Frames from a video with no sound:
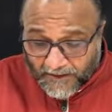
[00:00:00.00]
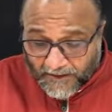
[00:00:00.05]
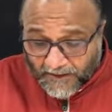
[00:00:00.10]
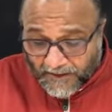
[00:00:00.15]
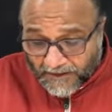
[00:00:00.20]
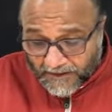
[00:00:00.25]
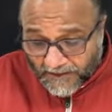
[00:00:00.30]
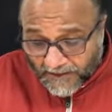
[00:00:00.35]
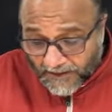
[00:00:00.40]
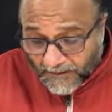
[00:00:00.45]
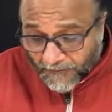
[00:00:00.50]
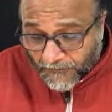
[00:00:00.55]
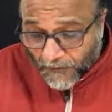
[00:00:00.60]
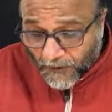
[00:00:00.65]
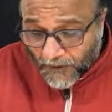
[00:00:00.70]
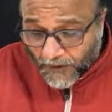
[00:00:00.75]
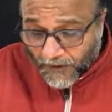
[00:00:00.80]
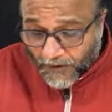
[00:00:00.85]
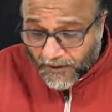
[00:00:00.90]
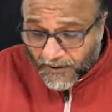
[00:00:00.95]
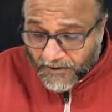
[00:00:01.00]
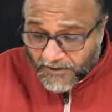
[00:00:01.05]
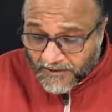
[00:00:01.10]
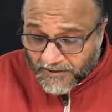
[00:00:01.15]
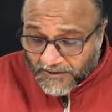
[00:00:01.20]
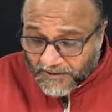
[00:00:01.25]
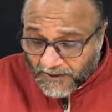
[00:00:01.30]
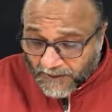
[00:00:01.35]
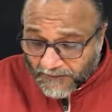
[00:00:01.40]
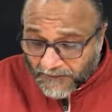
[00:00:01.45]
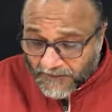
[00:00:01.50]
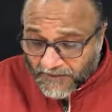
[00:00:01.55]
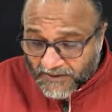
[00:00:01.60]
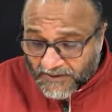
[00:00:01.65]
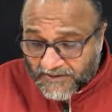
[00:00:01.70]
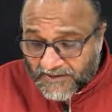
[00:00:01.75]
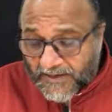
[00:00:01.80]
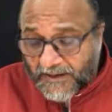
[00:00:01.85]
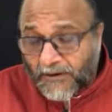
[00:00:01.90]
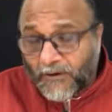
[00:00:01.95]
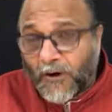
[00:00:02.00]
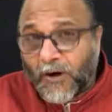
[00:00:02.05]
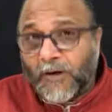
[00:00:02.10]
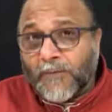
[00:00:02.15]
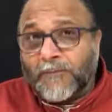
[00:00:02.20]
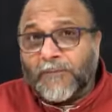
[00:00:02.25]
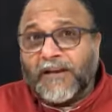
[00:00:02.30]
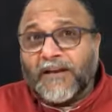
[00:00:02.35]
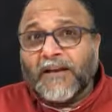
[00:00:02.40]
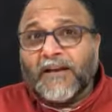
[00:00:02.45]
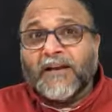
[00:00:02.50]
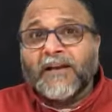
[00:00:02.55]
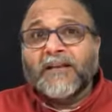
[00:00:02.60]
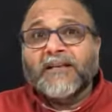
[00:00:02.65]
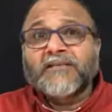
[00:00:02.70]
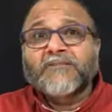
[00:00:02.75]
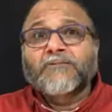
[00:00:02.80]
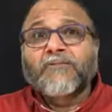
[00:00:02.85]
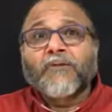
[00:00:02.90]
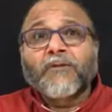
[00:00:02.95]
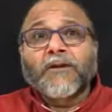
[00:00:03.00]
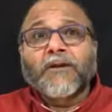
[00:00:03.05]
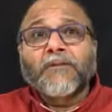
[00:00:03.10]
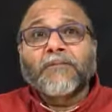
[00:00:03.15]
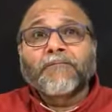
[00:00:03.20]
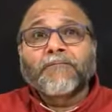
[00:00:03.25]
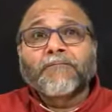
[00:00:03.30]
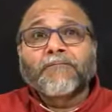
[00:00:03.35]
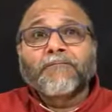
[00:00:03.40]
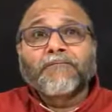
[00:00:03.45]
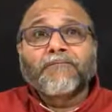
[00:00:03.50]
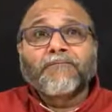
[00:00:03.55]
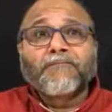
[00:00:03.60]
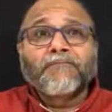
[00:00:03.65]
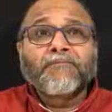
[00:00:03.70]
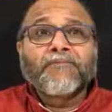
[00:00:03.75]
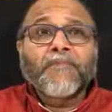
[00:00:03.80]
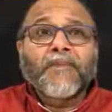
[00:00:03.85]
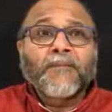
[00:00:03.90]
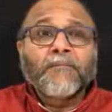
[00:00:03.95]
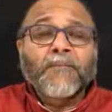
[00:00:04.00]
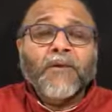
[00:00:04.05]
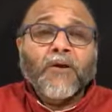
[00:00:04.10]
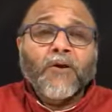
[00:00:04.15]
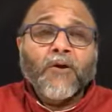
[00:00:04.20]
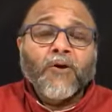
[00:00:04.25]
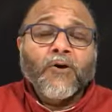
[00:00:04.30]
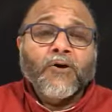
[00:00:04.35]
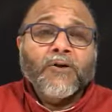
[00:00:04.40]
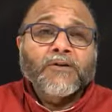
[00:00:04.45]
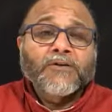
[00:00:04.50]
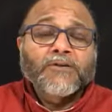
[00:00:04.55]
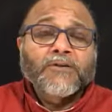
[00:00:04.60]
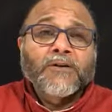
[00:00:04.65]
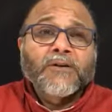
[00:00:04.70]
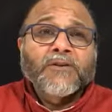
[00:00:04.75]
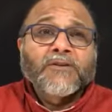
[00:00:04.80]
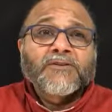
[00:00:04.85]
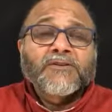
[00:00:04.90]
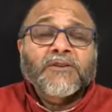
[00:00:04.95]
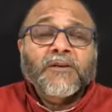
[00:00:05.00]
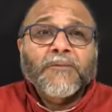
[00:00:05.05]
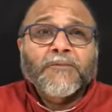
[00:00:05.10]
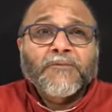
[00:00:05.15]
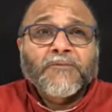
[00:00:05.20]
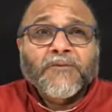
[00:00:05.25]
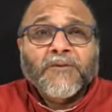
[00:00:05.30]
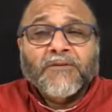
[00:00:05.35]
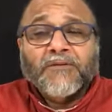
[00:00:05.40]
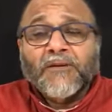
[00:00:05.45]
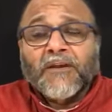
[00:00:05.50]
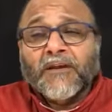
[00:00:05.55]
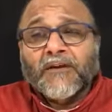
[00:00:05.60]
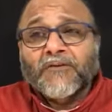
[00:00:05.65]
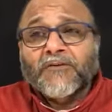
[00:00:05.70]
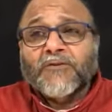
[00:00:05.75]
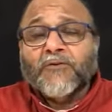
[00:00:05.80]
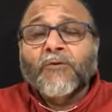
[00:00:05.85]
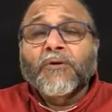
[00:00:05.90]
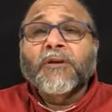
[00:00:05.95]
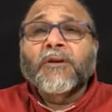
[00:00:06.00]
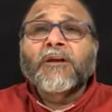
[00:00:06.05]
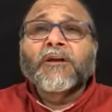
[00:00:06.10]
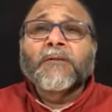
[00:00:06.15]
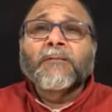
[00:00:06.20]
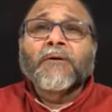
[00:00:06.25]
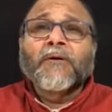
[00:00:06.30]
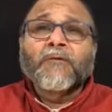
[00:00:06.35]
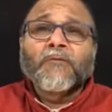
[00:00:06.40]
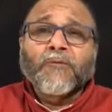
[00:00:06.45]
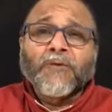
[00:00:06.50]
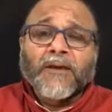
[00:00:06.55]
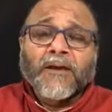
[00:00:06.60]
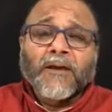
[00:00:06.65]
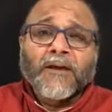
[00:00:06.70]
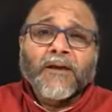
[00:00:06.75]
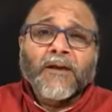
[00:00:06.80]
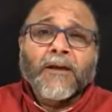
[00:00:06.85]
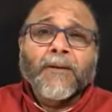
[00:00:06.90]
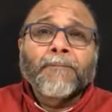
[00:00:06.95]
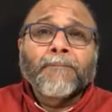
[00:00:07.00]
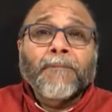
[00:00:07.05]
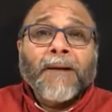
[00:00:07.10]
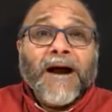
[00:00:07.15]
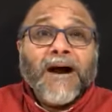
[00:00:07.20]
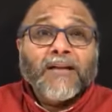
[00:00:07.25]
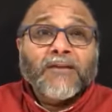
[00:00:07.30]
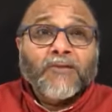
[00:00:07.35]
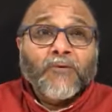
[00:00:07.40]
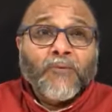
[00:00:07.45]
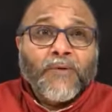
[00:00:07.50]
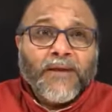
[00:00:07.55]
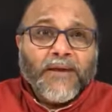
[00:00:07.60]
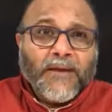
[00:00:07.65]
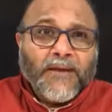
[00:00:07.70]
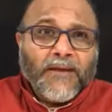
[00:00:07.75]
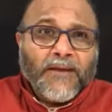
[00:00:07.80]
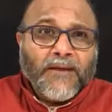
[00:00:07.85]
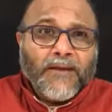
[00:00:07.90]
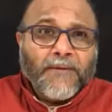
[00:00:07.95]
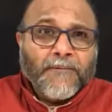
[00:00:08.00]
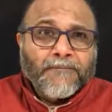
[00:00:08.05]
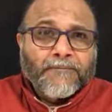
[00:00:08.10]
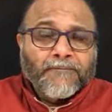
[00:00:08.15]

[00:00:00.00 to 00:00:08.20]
And therefore scriptures are not meaningless for him because scriptures are showing him a way, a pathway,